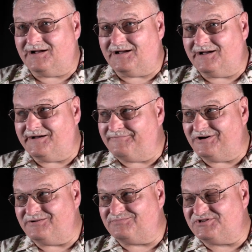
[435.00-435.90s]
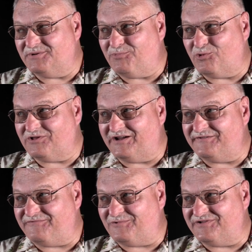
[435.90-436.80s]
Uh, well, shipboard
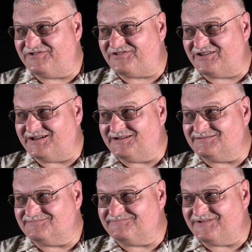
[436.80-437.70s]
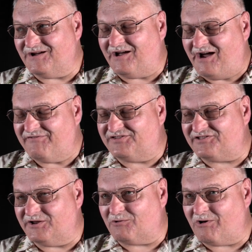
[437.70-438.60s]
life was uh,
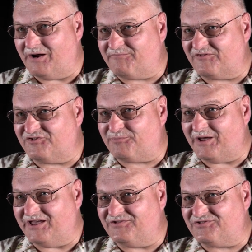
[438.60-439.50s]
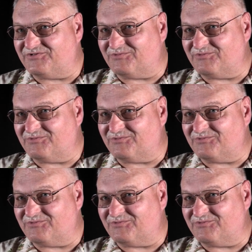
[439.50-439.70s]
obviously you're cramped for space.